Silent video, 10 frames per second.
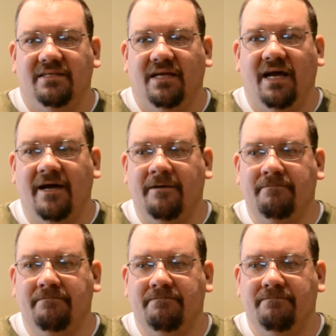
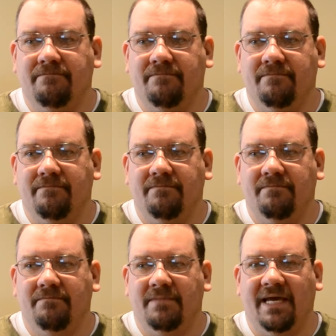And
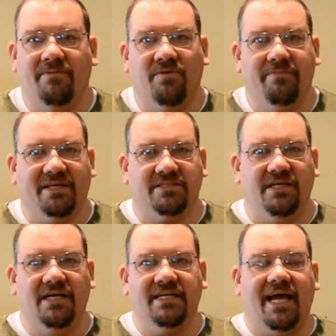when my
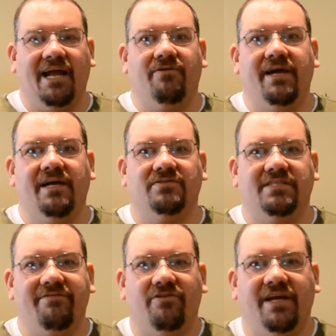son got around
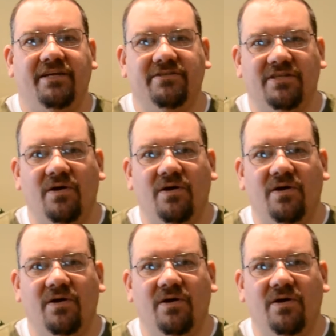7 or 8 years